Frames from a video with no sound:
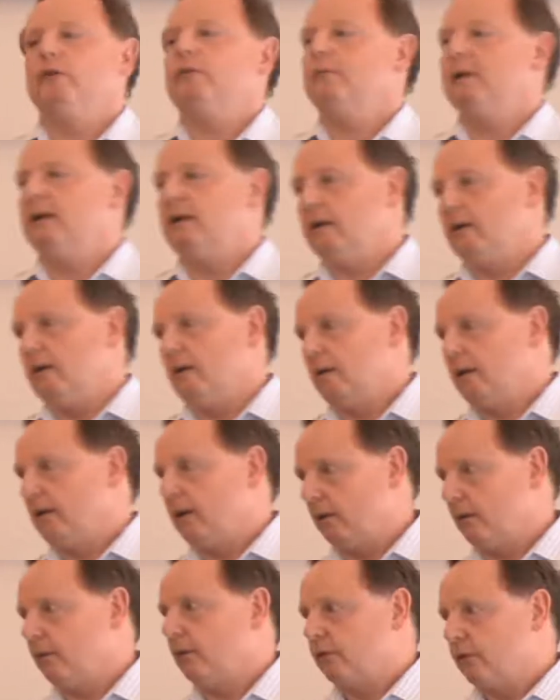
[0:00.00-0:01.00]
wants me to do,
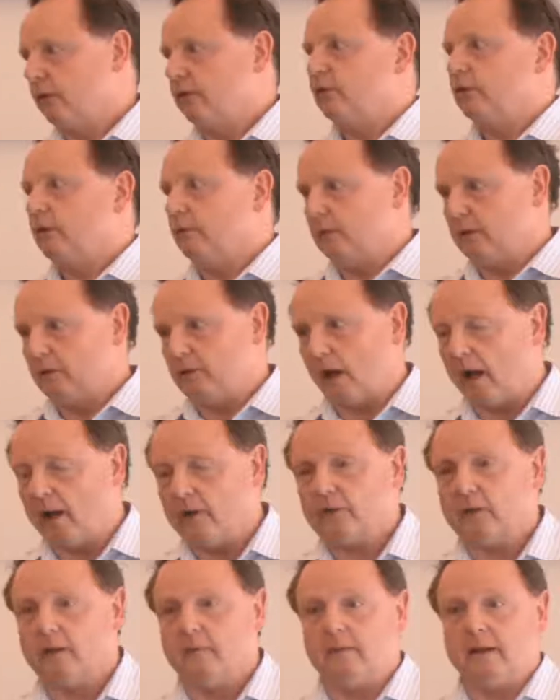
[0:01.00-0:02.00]
you know, this is
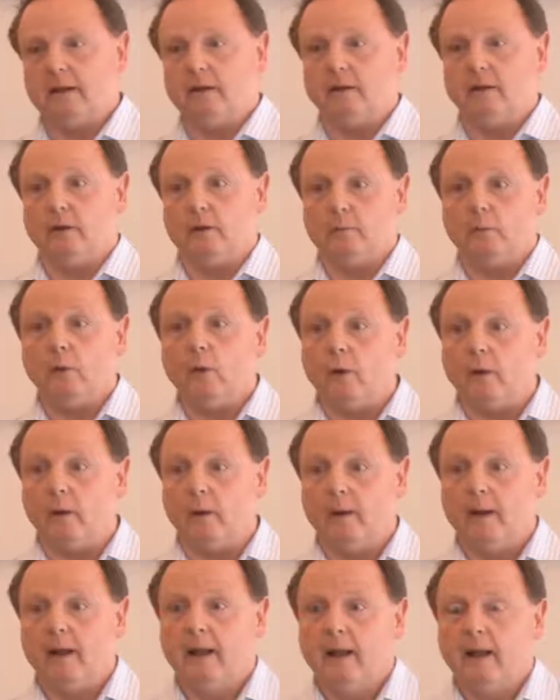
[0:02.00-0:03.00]
asking me to do
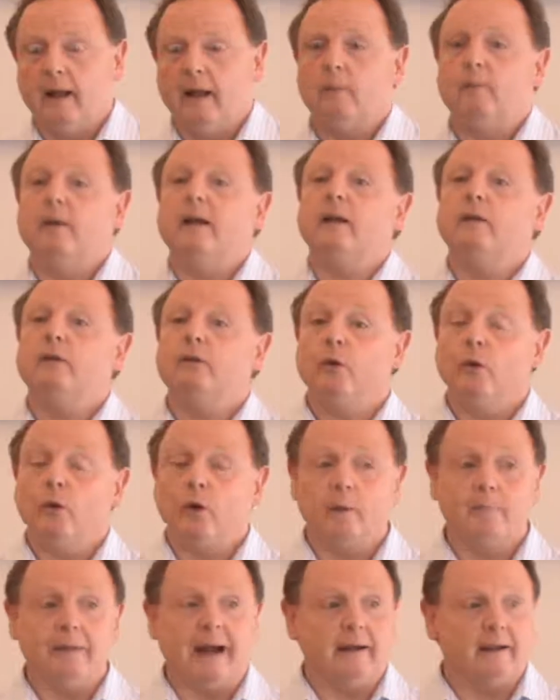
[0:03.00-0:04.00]
more. And we can
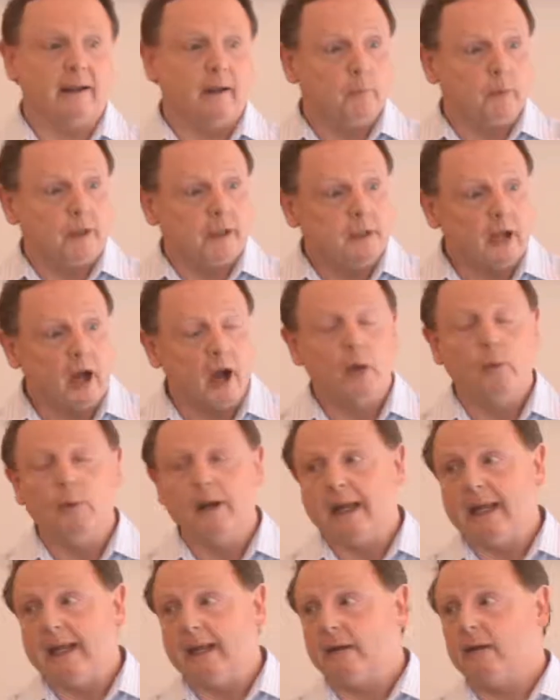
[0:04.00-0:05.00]
talk about it, and we know
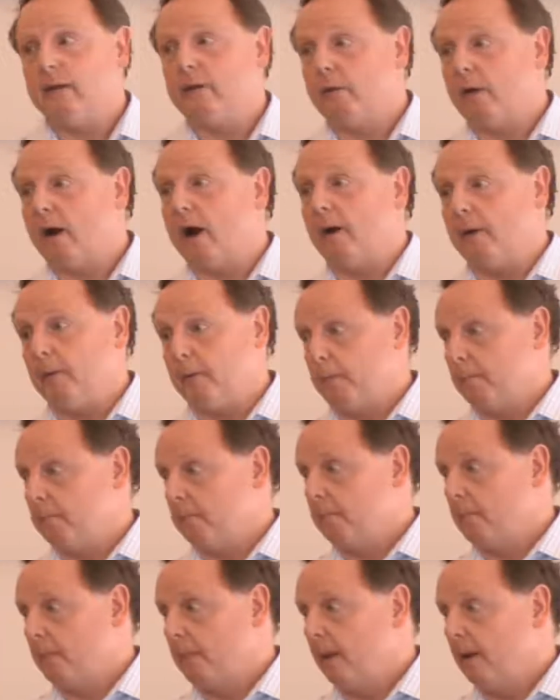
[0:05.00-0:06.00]
we're here to grow.
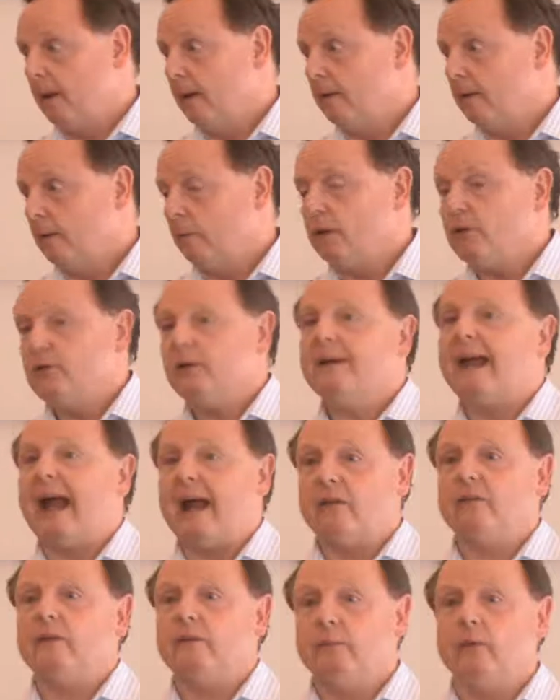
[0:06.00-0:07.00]
don't you
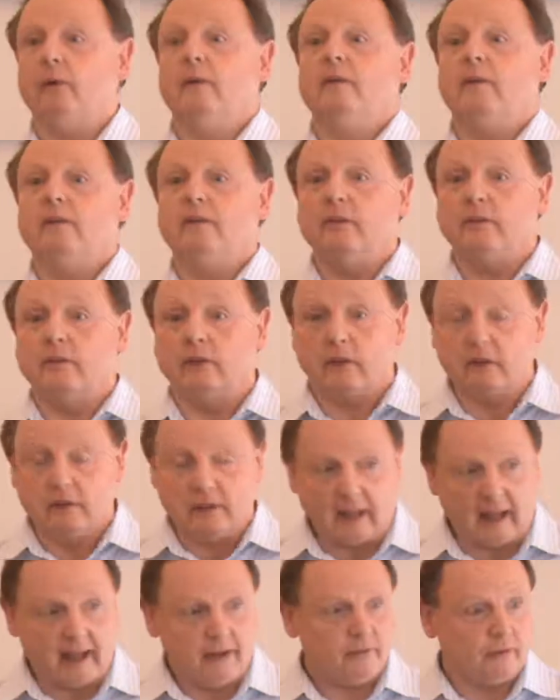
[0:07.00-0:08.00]
catch the point, this
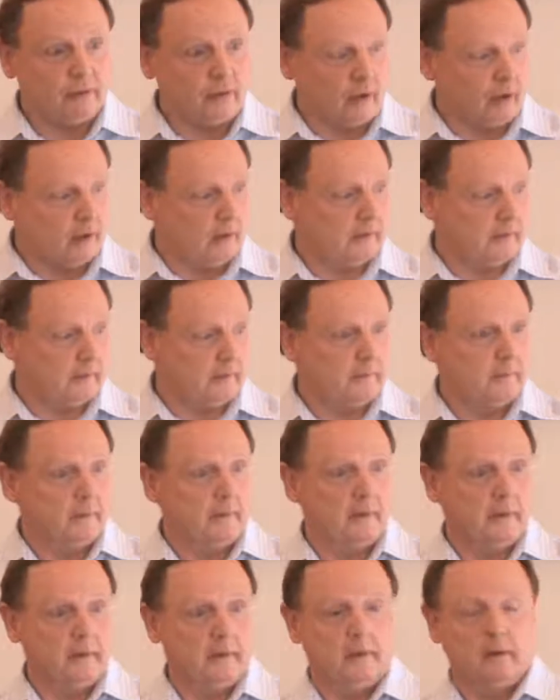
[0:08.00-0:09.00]
is a lifelong
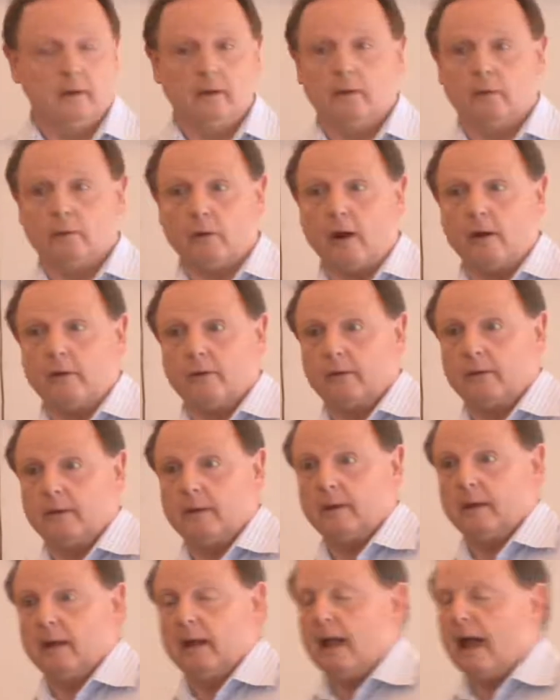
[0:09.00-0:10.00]
growth.
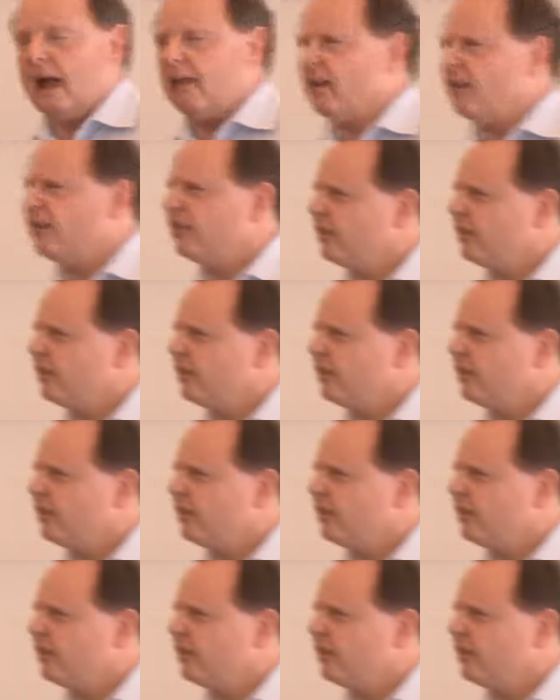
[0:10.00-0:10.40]
And